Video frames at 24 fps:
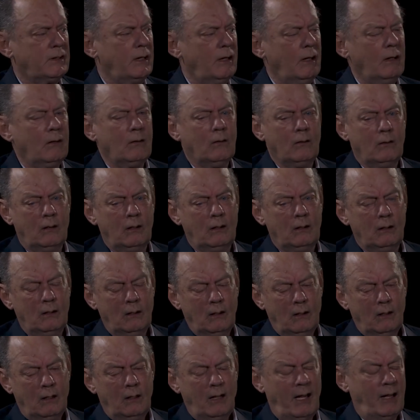saying,
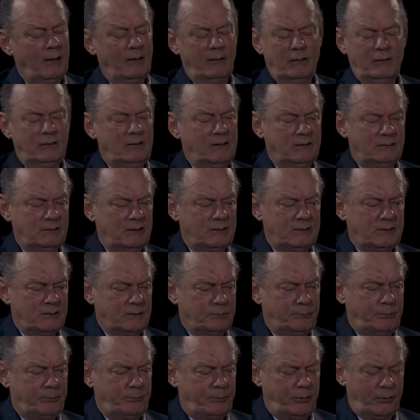and this
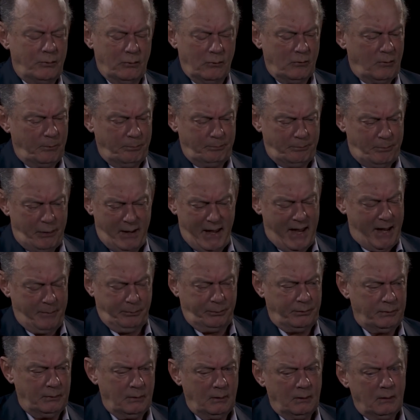is pure
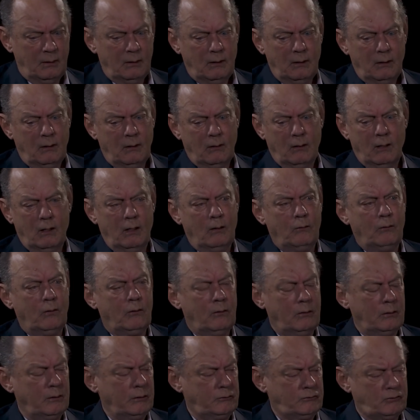pap, we're
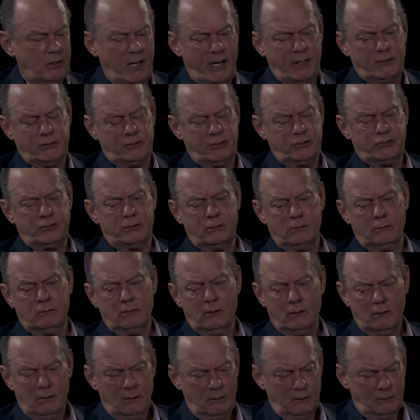going to transition
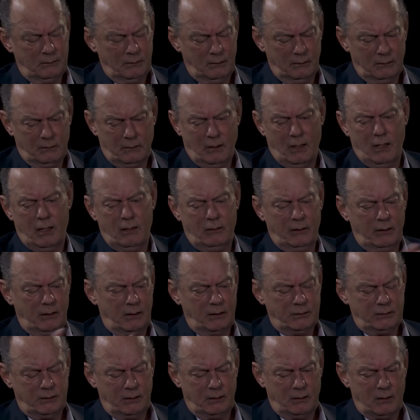the entire
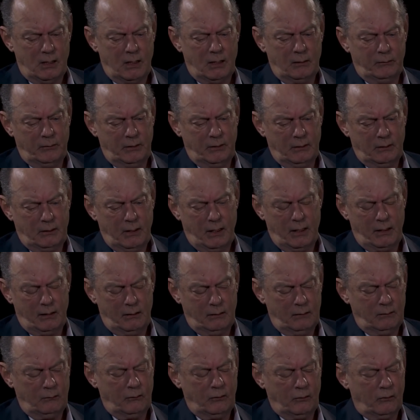energy economy of
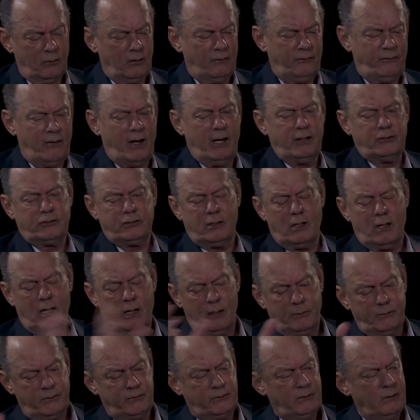Canada, and we're going to find
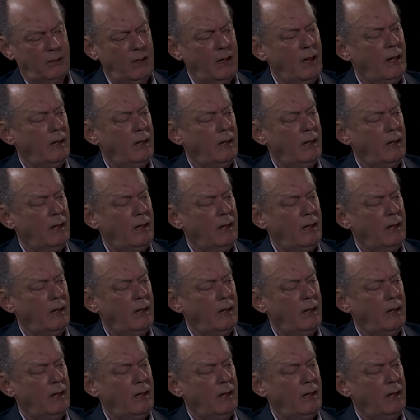jobs.